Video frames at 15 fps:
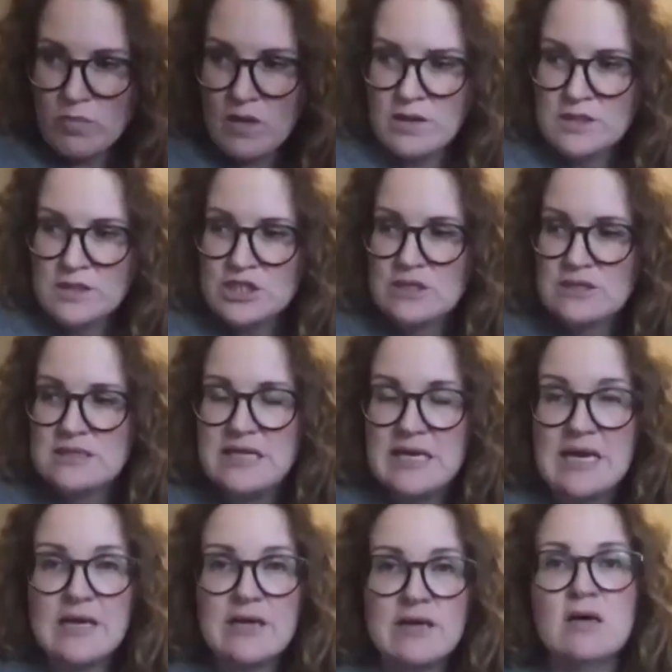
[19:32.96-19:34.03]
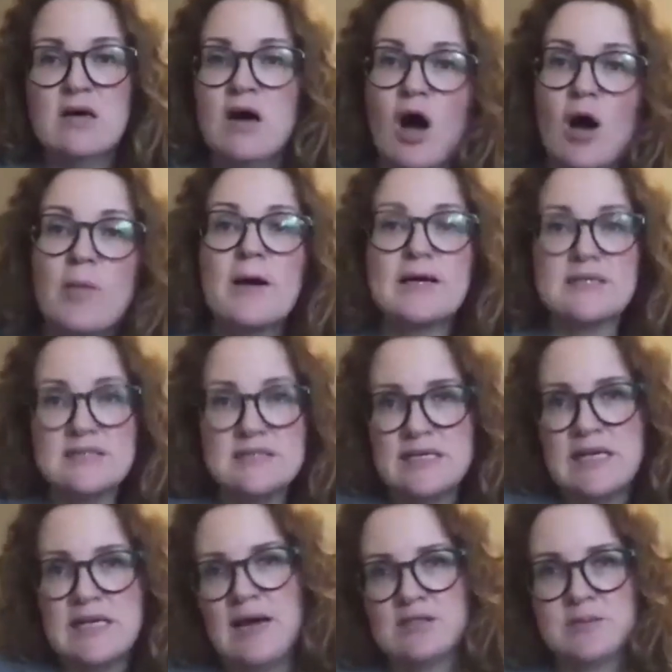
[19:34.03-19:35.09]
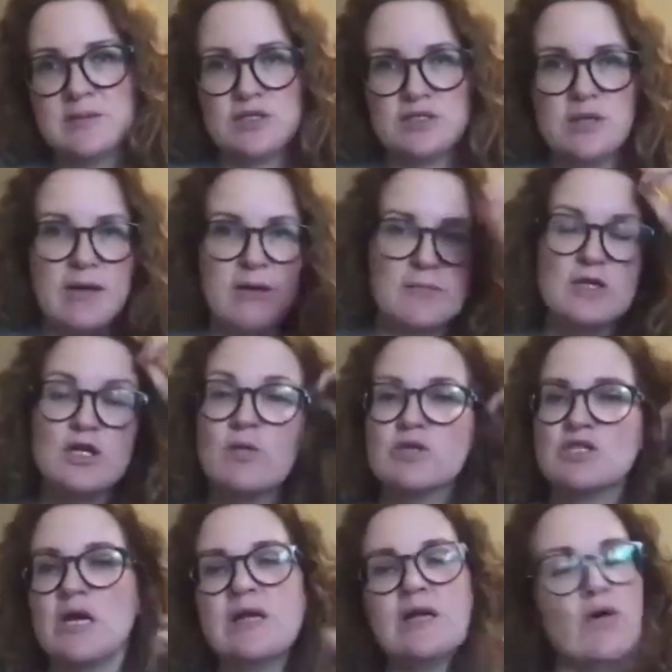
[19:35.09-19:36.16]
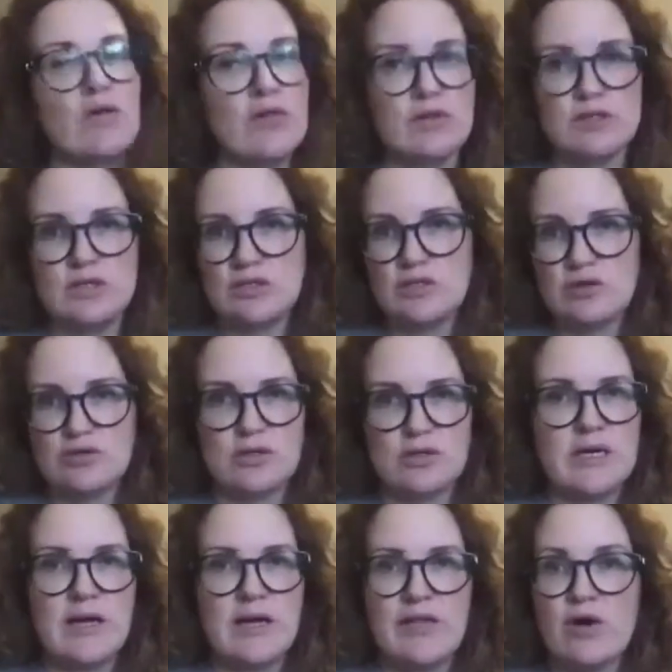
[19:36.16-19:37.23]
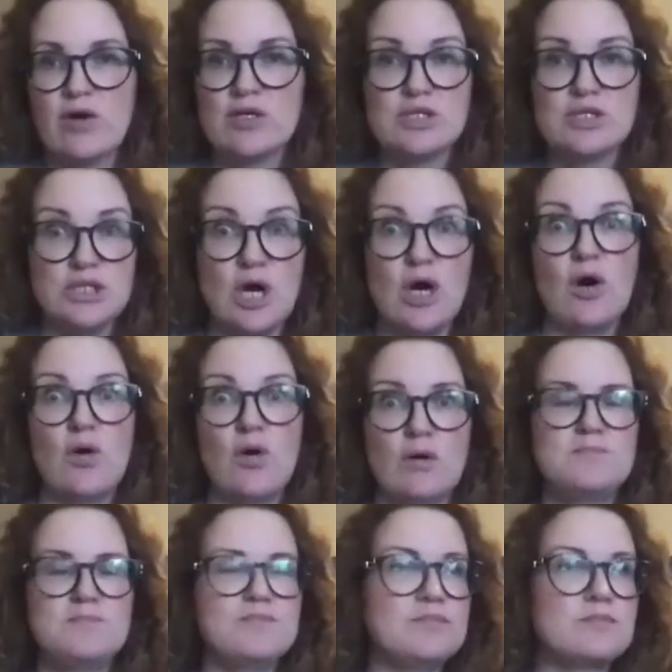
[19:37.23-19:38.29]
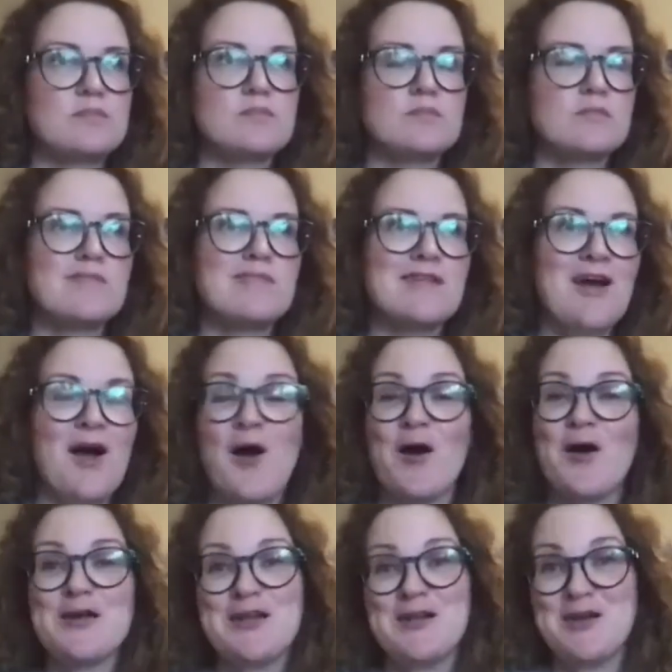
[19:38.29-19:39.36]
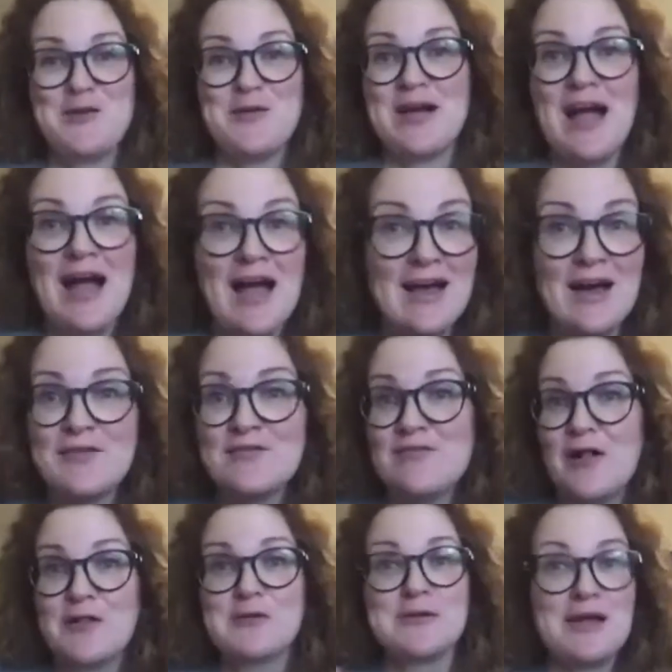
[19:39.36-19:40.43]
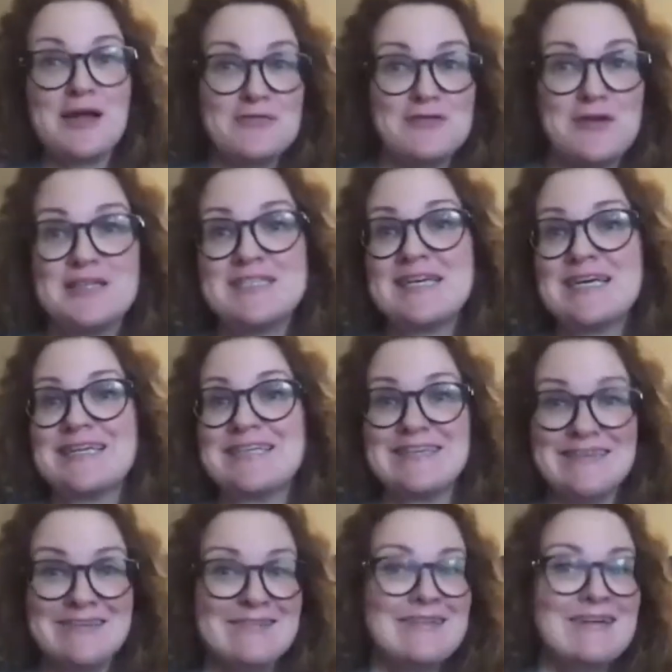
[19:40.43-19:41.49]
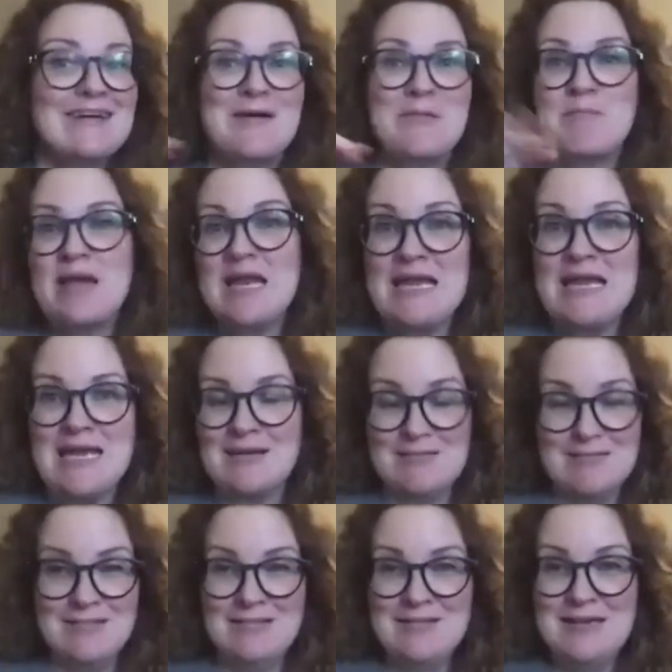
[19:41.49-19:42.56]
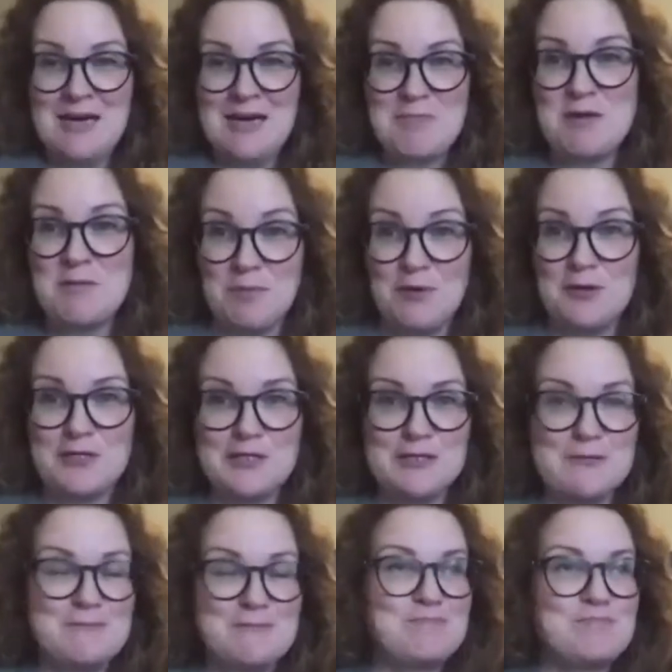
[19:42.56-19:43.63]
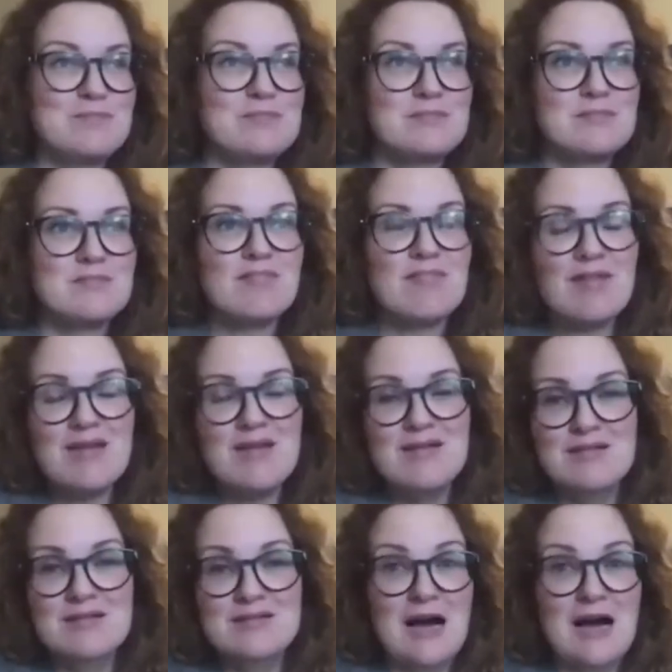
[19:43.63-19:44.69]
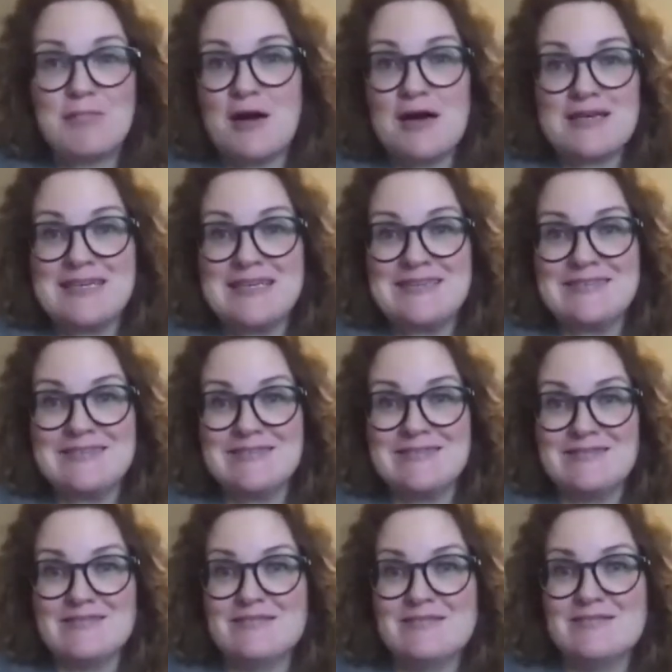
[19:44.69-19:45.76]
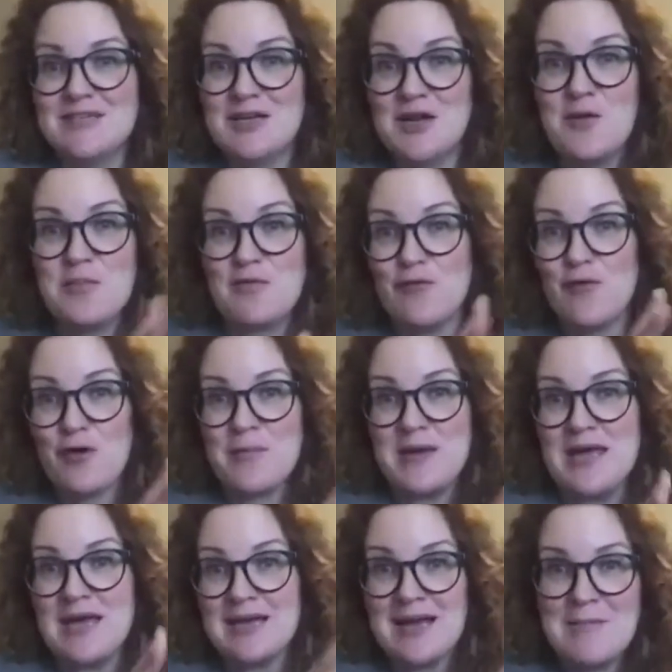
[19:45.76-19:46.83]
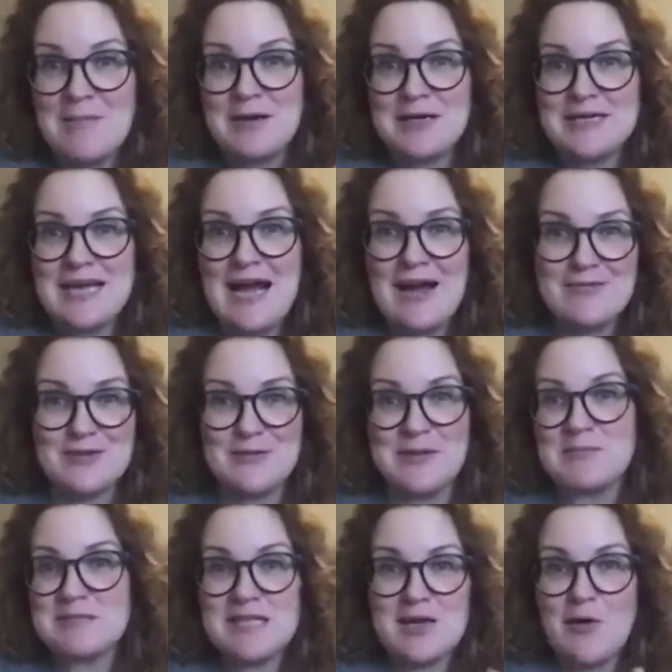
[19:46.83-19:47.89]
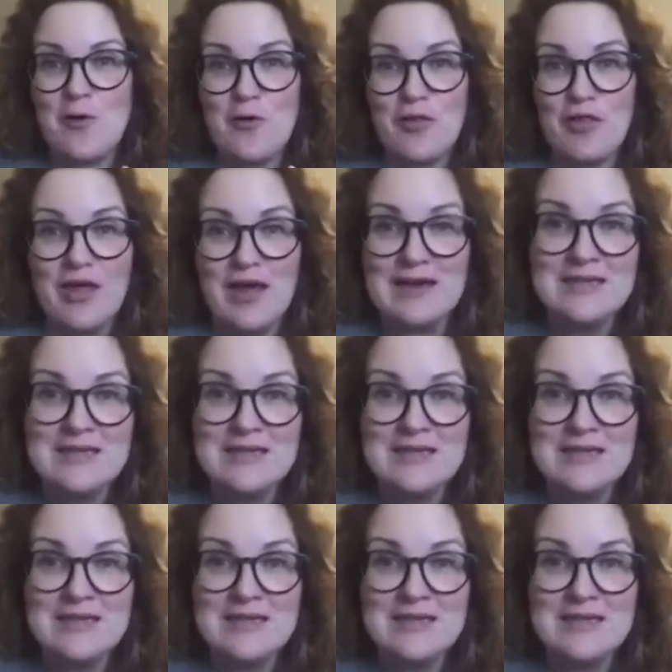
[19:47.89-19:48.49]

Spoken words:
she'll see a pregnancy announcement or something, which I know that those are so triggering and they're so hard and annoying. I unfollowed, unfriended many people who got pregnant, before me and got married after me. It was like a whole thing.